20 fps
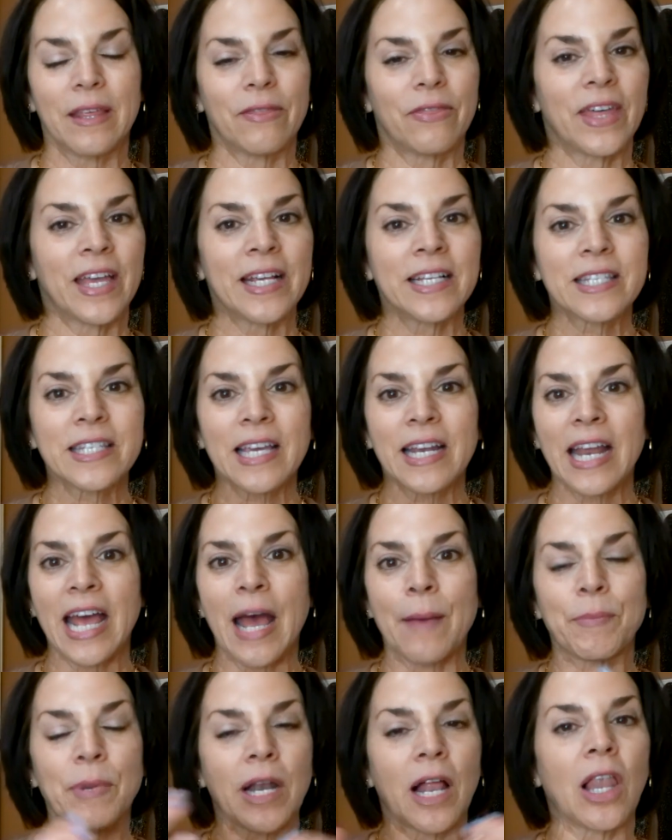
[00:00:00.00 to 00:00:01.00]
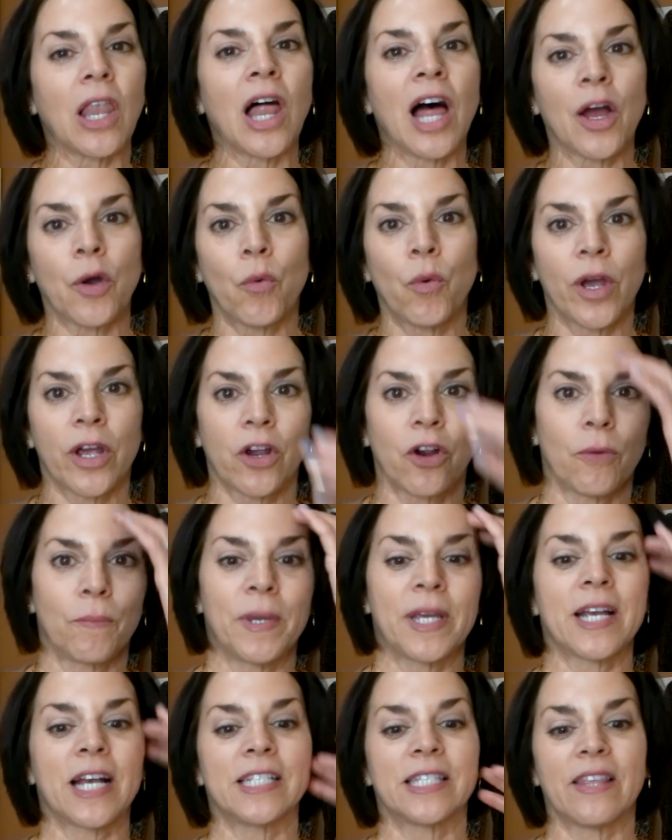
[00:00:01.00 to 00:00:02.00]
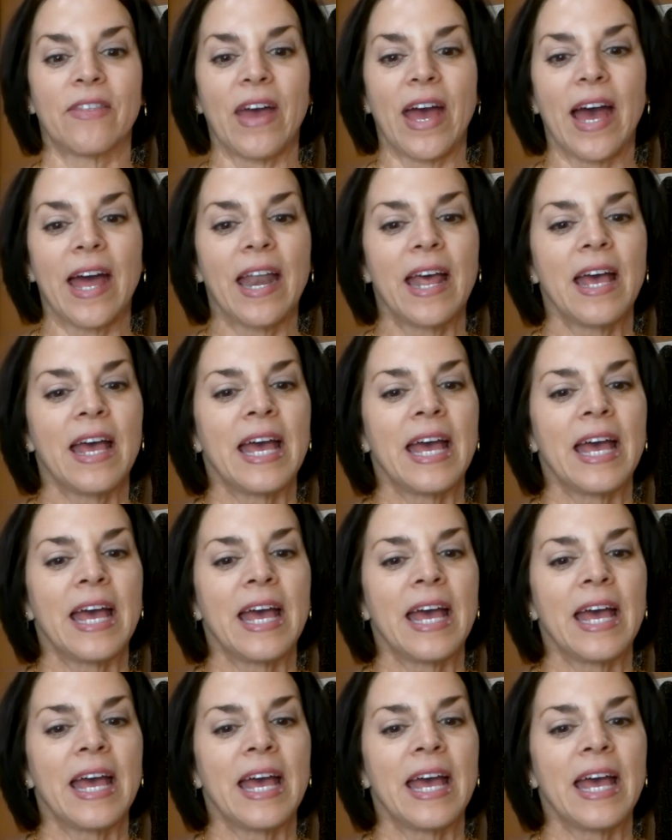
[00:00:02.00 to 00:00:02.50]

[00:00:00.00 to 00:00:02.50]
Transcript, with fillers: Things can happen a lot quicker because of that.